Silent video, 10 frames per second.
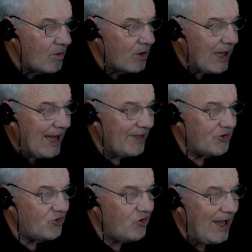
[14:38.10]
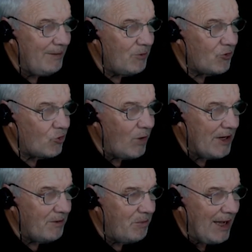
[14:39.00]
the same as the
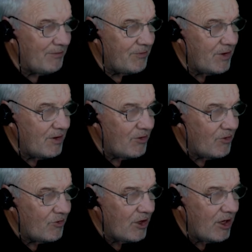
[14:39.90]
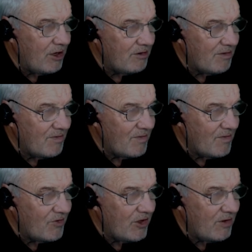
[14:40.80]
one above. So
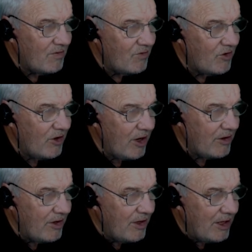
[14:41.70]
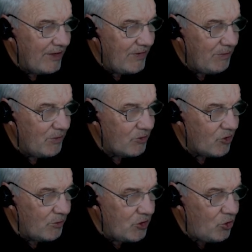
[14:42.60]
see, 0, and then
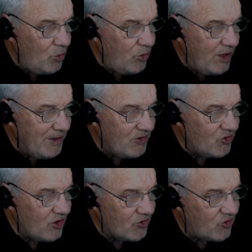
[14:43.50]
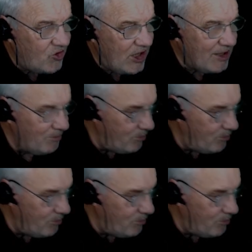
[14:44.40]
so we do them as a second